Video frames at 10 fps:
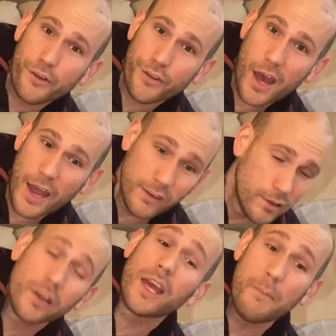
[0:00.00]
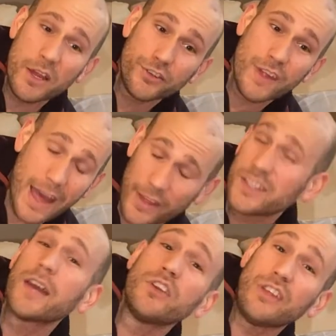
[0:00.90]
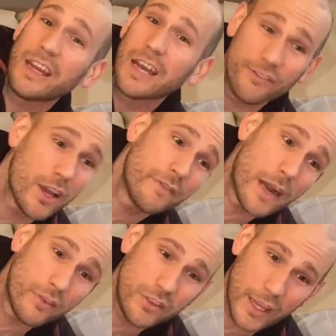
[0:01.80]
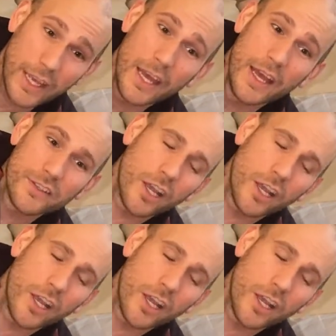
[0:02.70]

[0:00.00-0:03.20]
design. Okay, I mentioned that. That's everything. I've covered everything. So